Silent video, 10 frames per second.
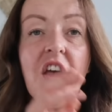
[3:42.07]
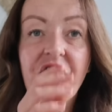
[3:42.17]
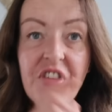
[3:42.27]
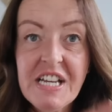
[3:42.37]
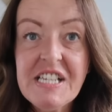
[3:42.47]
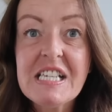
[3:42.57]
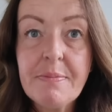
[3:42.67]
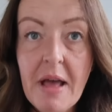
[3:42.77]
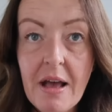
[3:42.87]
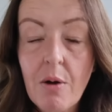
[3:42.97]
this
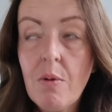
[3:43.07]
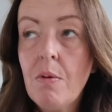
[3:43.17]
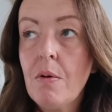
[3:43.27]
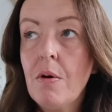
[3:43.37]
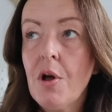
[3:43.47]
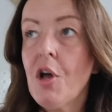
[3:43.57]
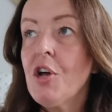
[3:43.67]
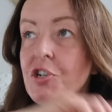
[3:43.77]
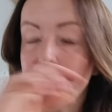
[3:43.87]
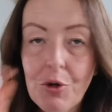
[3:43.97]
smell
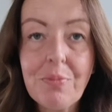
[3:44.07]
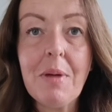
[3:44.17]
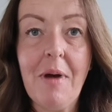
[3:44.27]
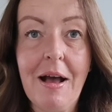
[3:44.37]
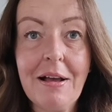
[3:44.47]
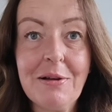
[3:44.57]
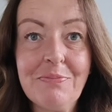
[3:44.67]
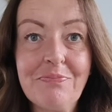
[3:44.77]
took me back.